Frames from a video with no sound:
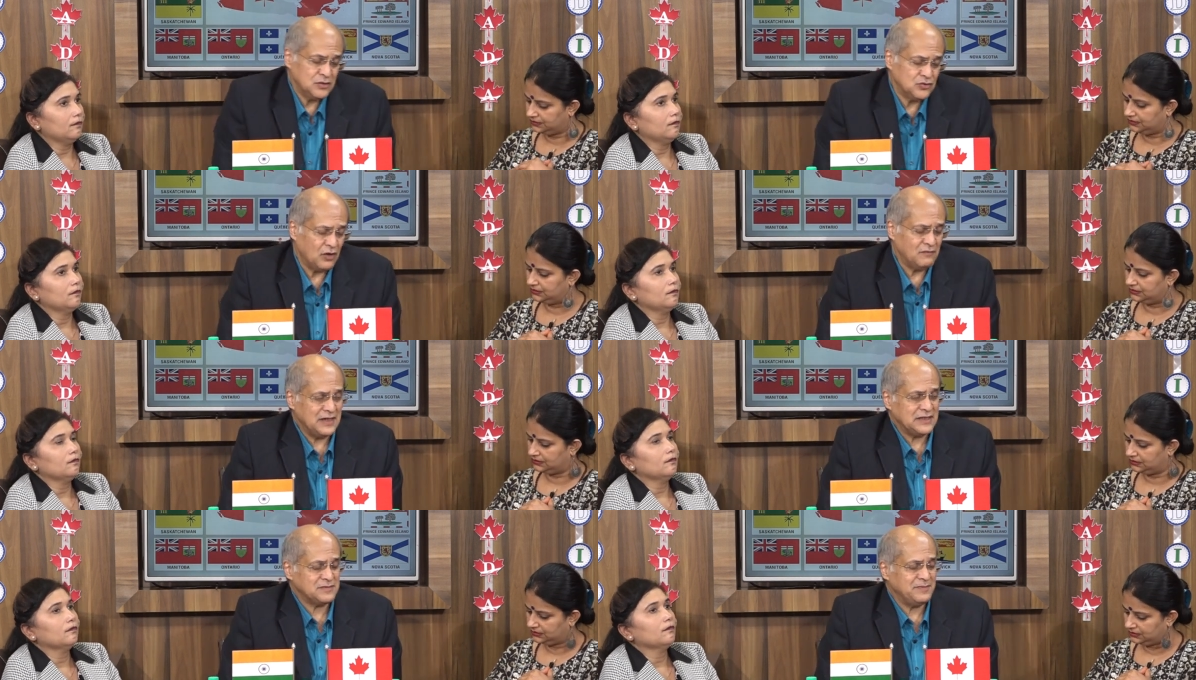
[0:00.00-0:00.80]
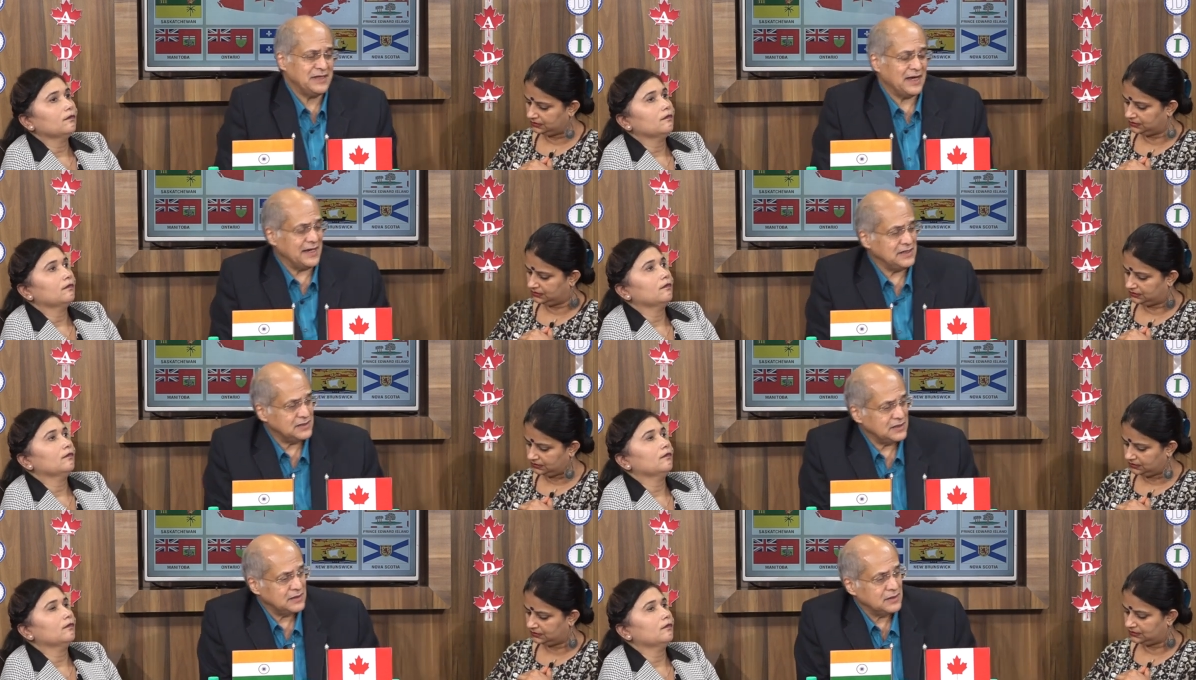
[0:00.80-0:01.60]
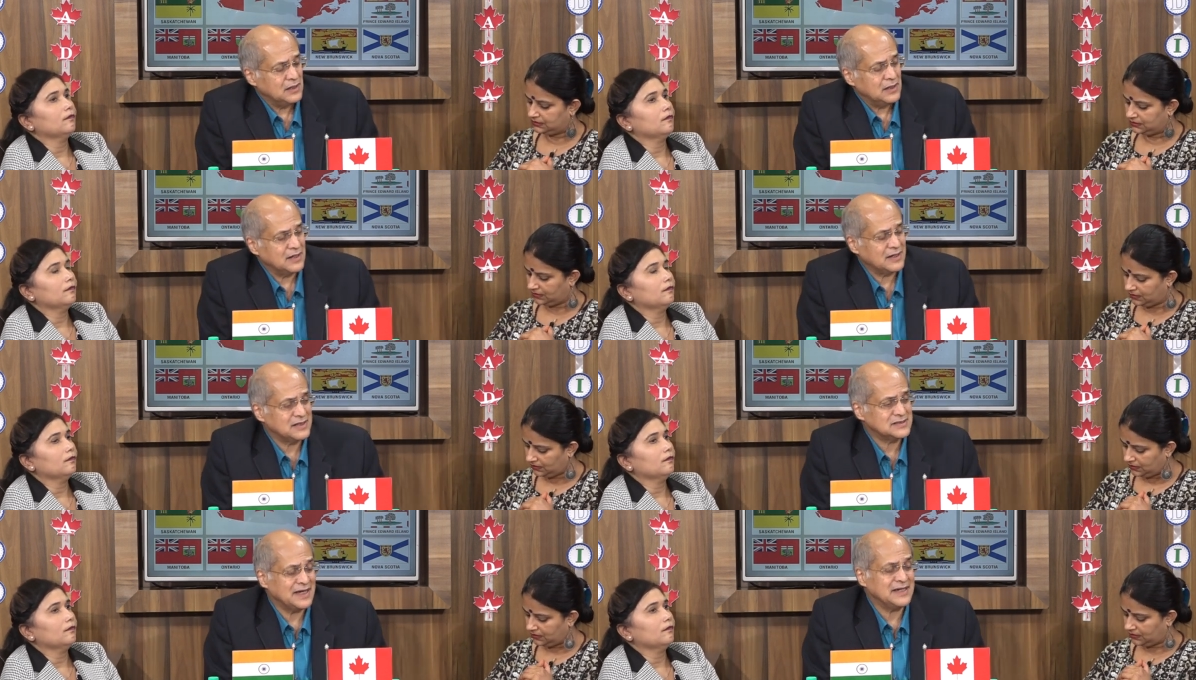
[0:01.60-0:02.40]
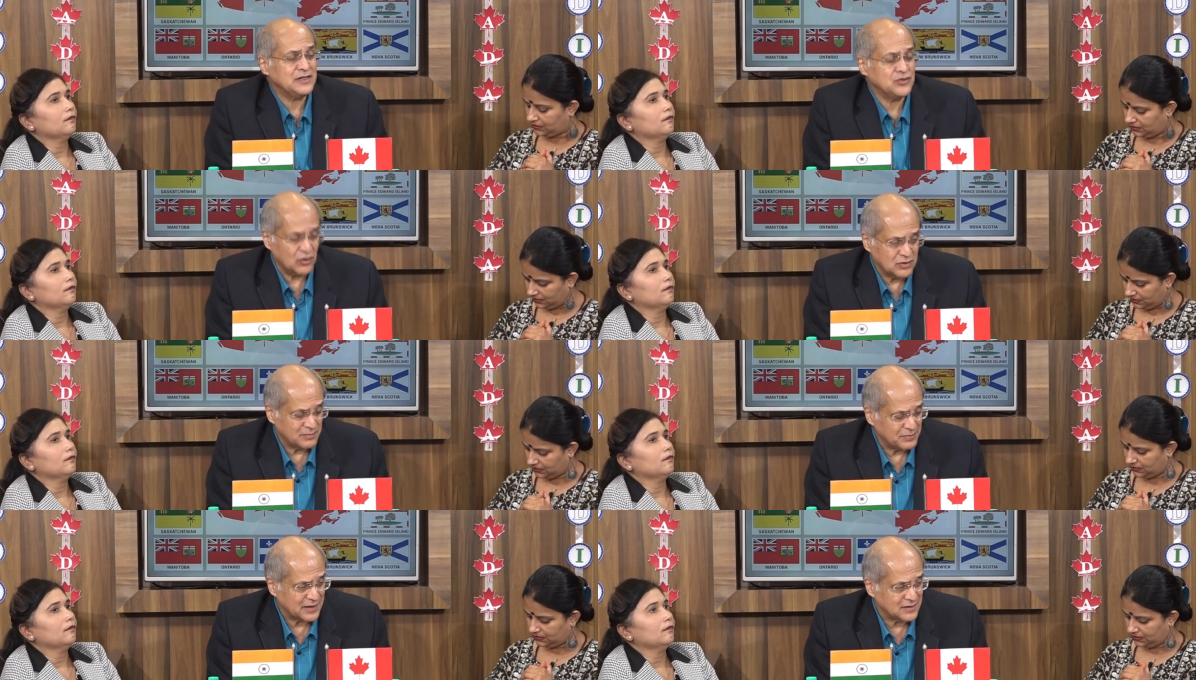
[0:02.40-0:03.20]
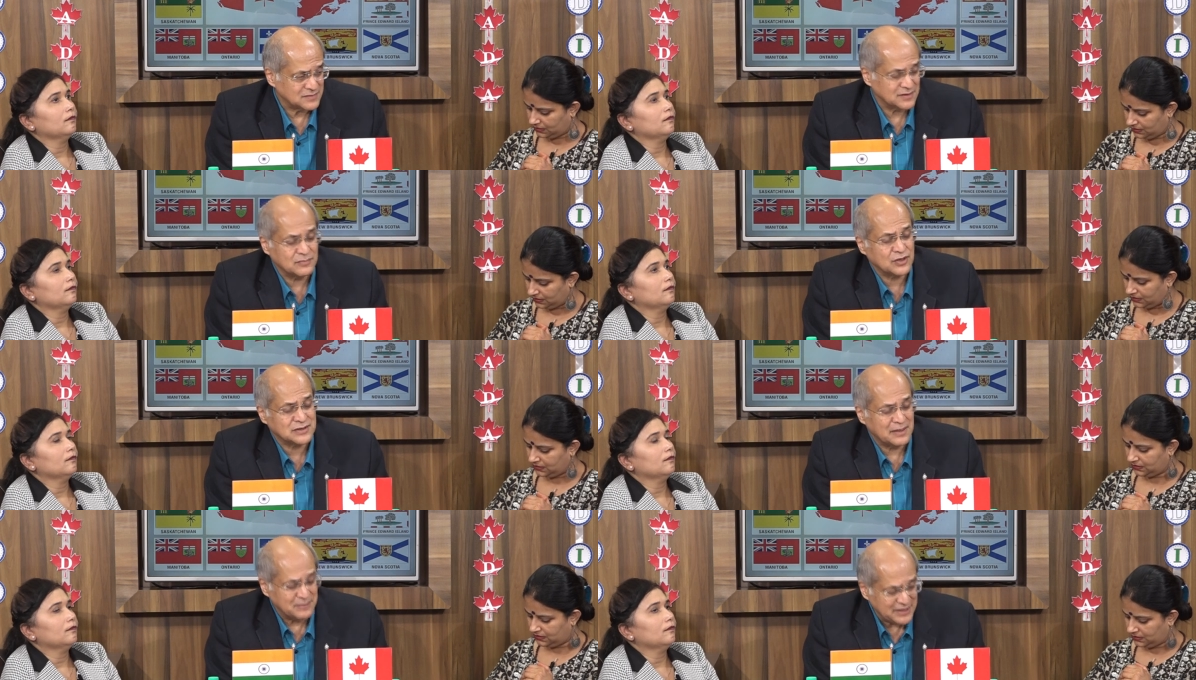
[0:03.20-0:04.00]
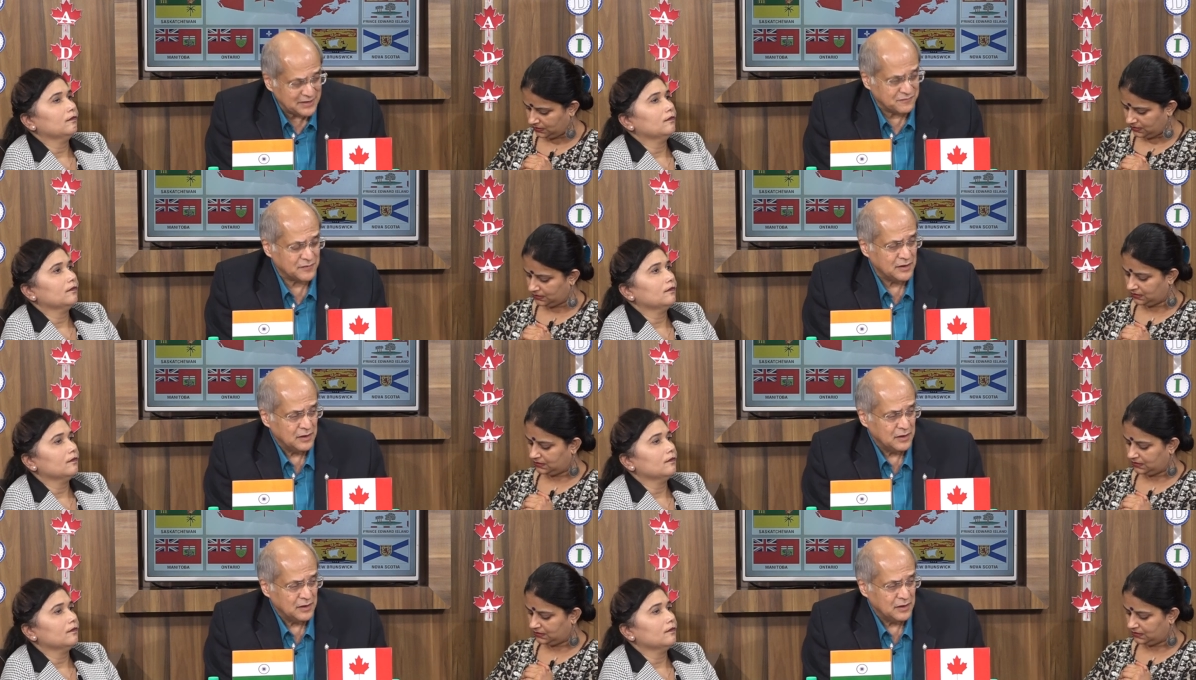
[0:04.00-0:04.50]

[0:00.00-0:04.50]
Speaker 1: nor will I speak anything against any doctor practicing because I believe